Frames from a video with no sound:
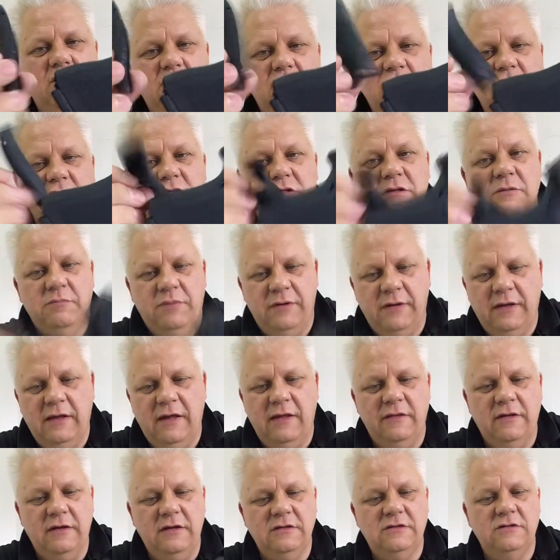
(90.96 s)
just simply
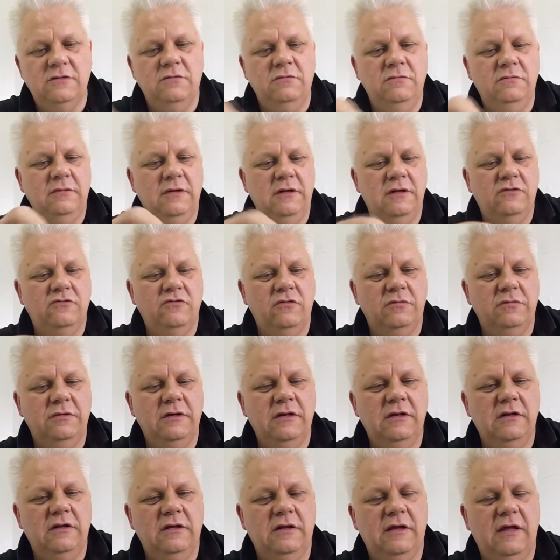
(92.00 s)
get these, oh, nearly dropped
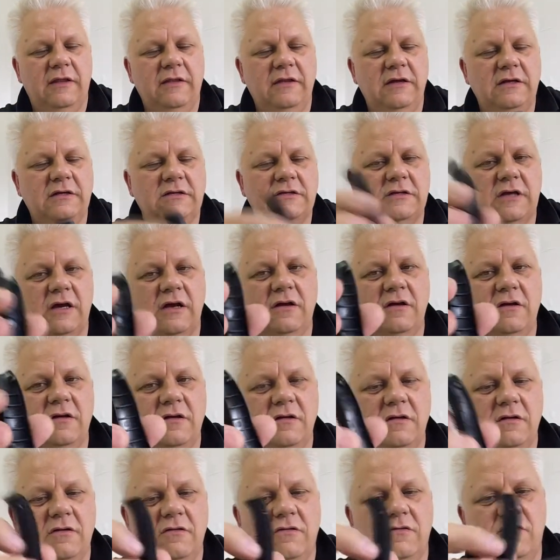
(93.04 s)
it. Get these uh,
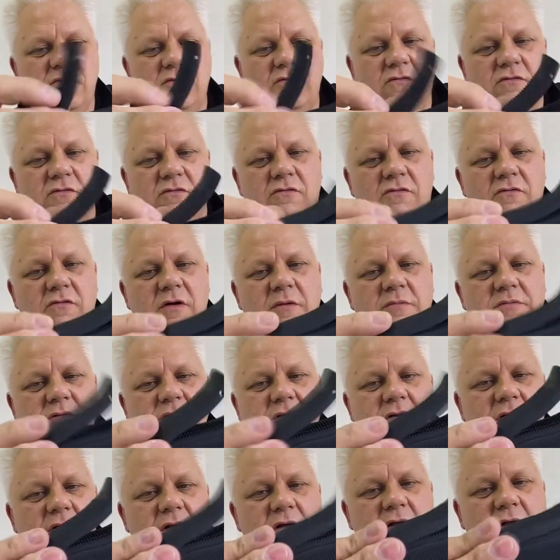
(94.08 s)

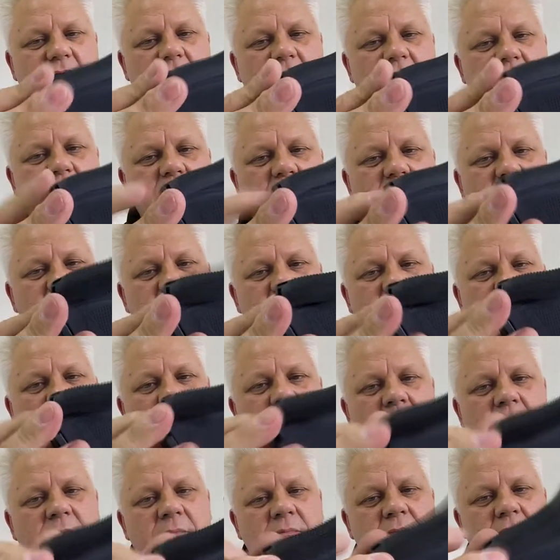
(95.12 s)
grips, click on at the
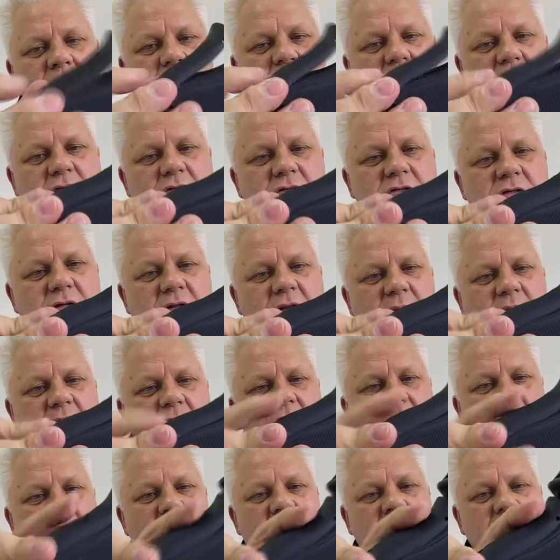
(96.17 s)
bottom, just clip
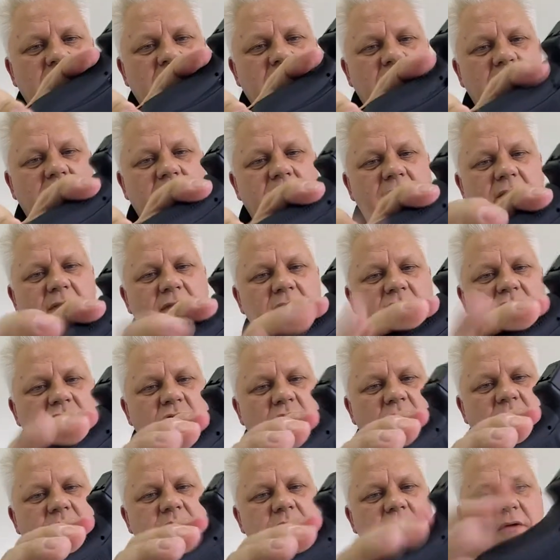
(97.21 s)
on there, and then the
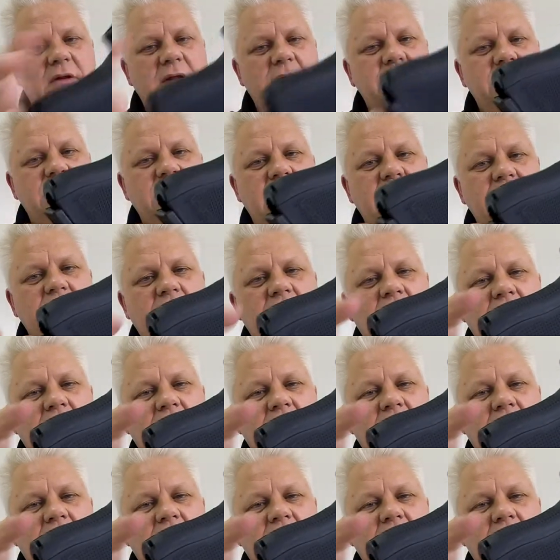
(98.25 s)
top clips in,